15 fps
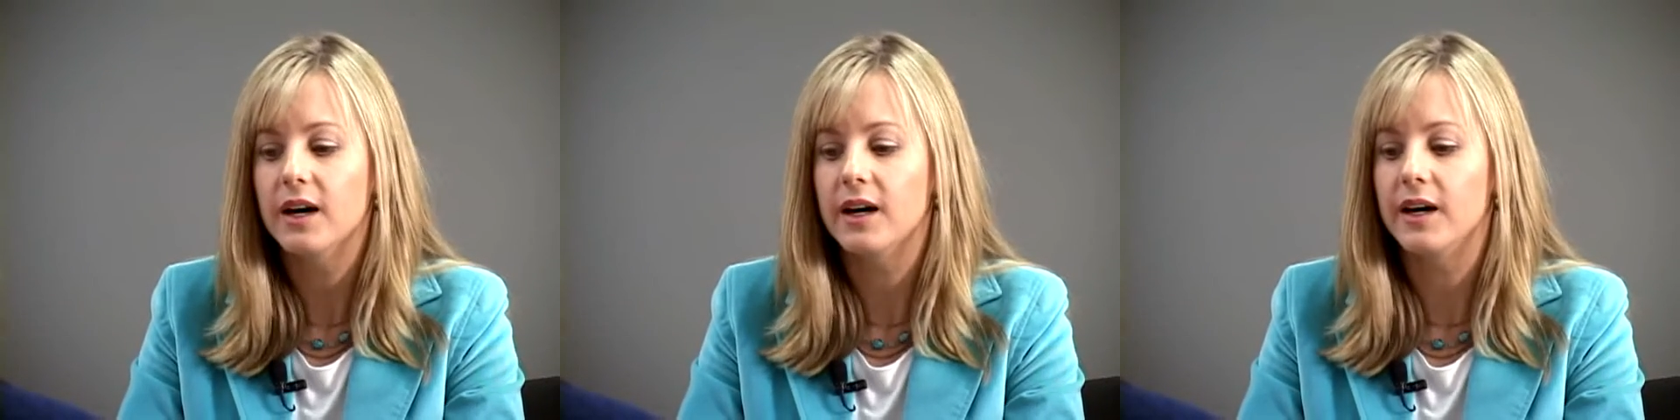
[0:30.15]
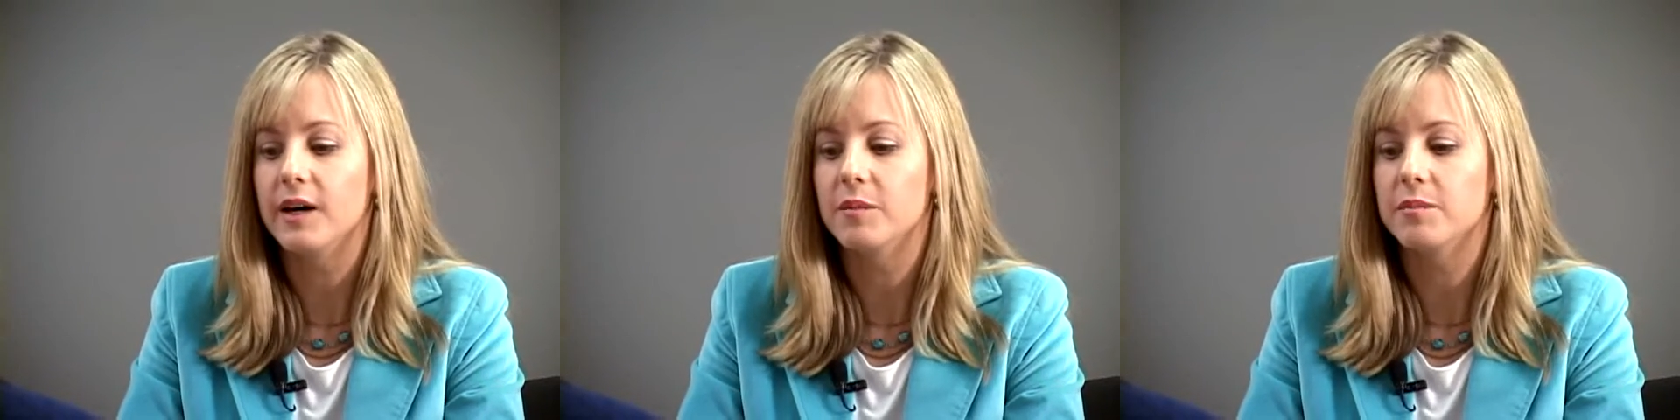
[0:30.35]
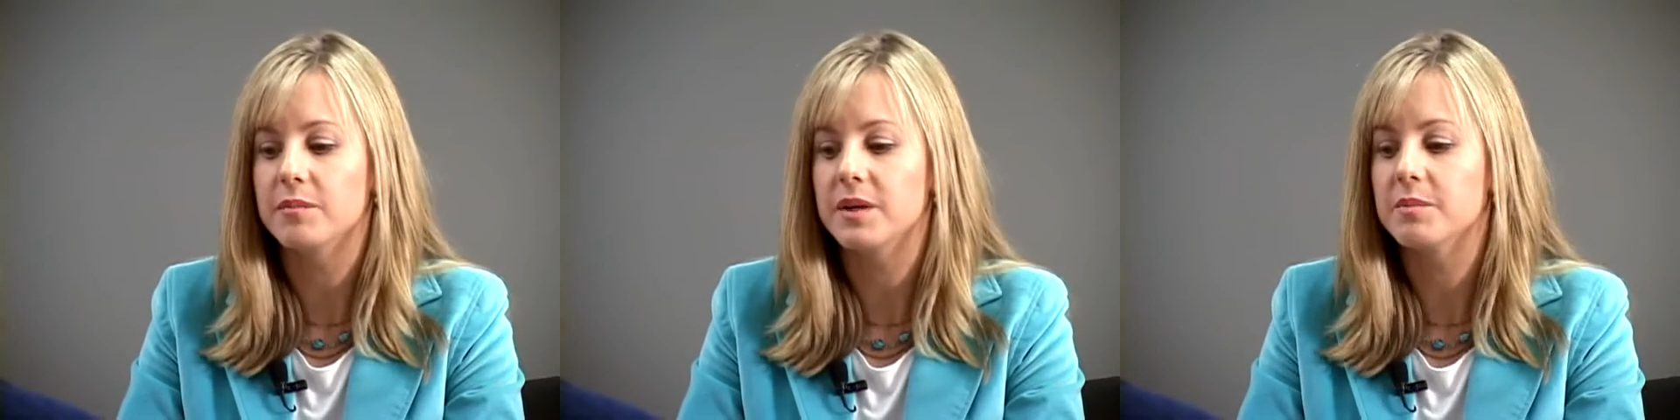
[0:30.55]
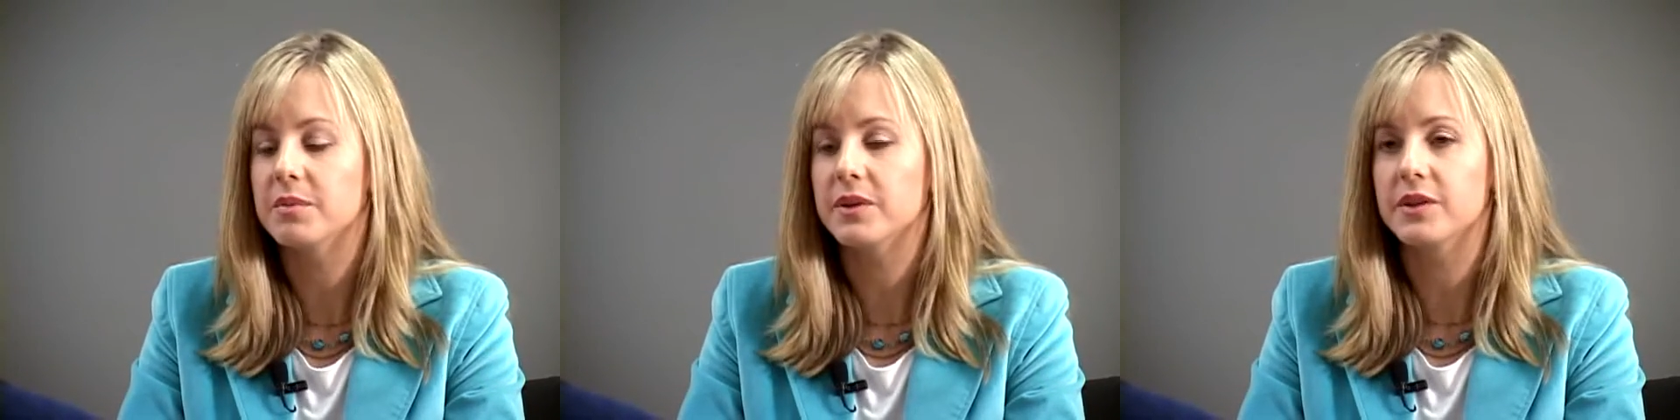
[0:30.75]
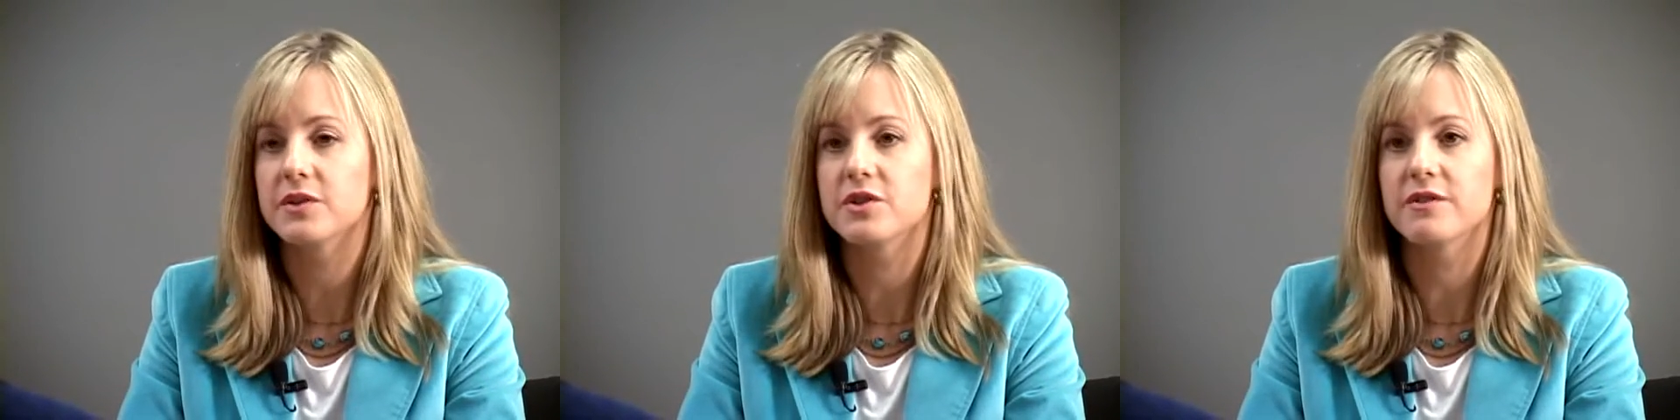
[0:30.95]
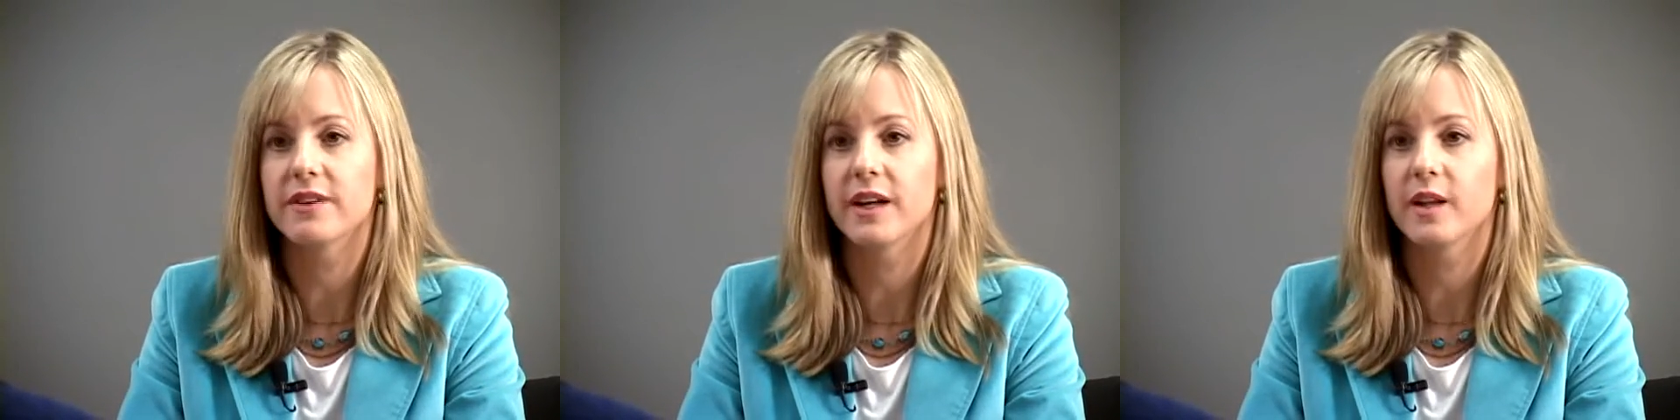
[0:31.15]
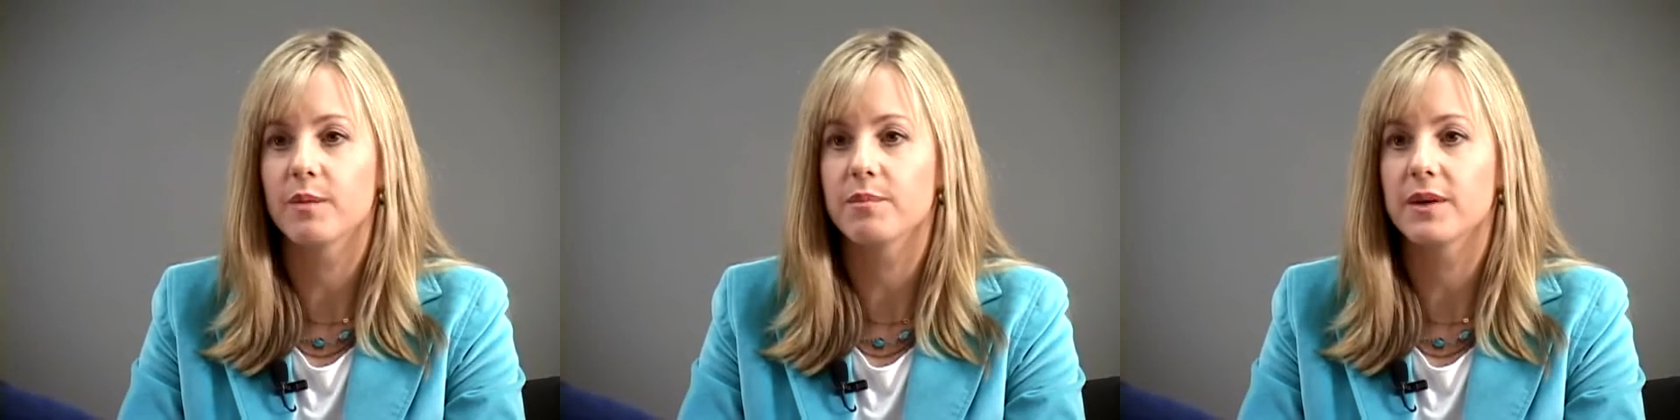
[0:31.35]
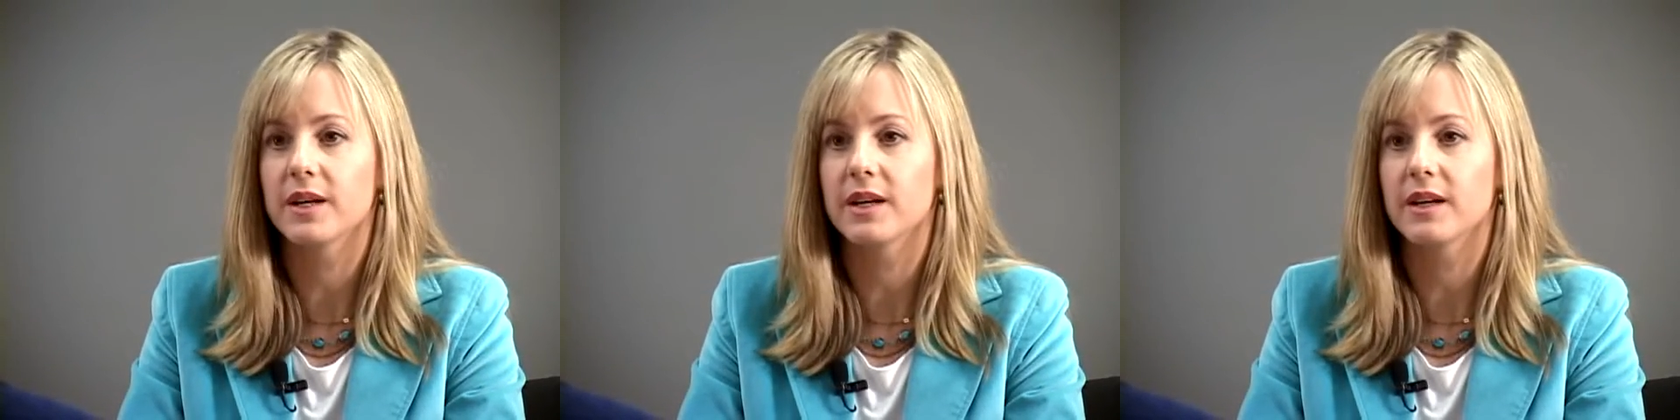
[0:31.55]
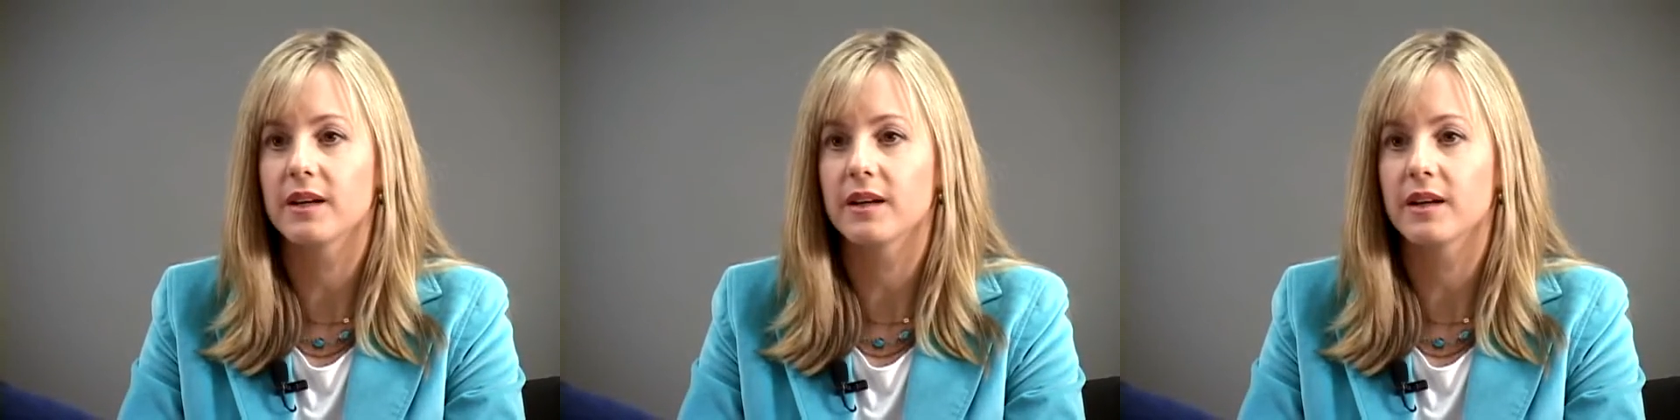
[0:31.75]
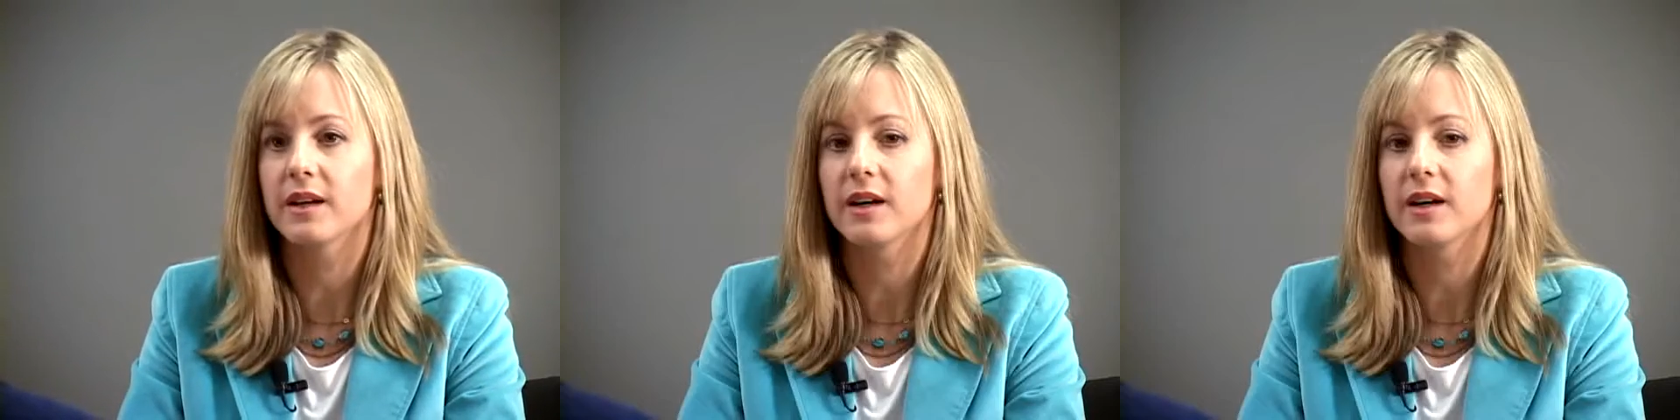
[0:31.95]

Um, people are developing